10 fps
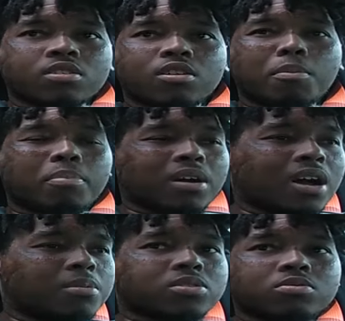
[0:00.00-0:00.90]
them
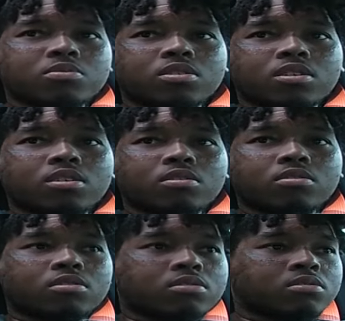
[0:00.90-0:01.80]
pops is
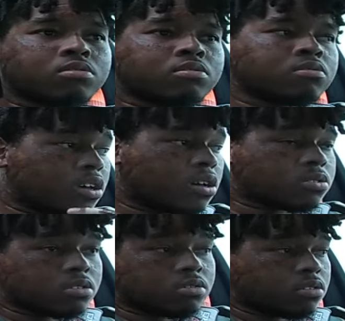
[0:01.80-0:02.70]
ridiculous,
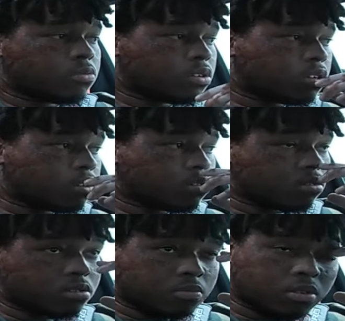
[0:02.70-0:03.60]
absolutely
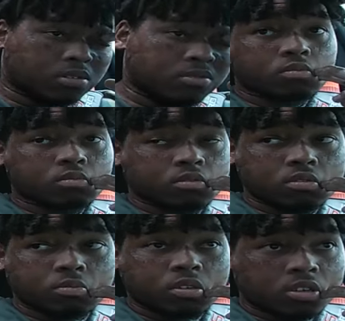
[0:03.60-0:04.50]
ridiculous, bro.
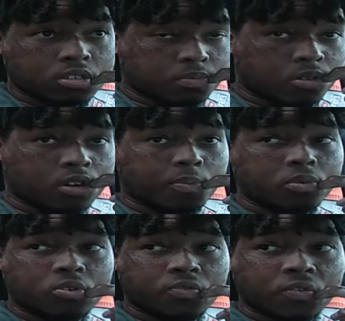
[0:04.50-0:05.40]
I'm gonna get a small
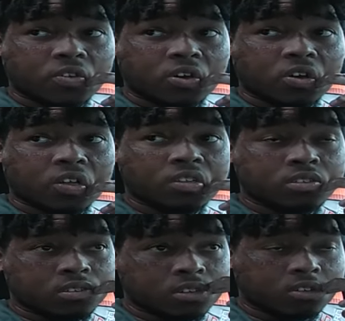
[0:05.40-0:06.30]
pool for y'all,
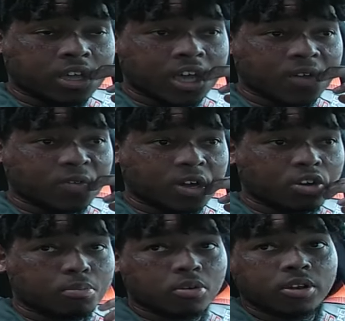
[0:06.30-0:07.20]
little half
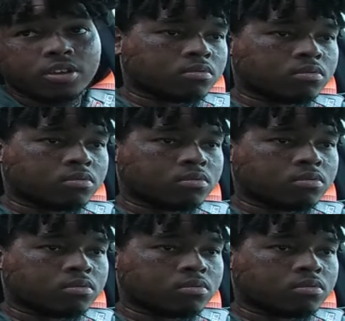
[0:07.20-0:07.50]
throttle boy.